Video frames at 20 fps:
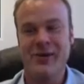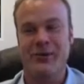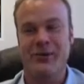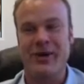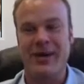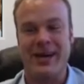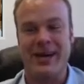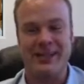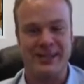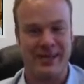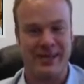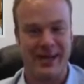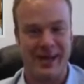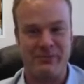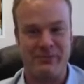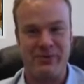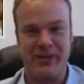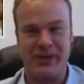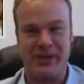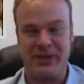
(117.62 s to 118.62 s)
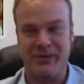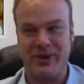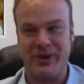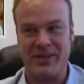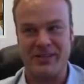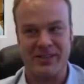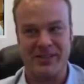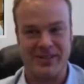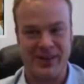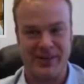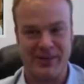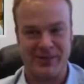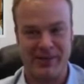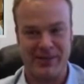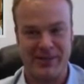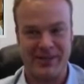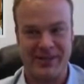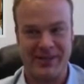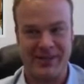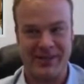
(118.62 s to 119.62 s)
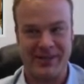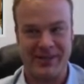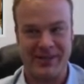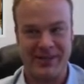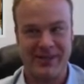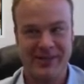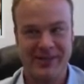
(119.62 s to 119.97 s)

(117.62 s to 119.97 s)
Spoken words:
We got that address covered, John.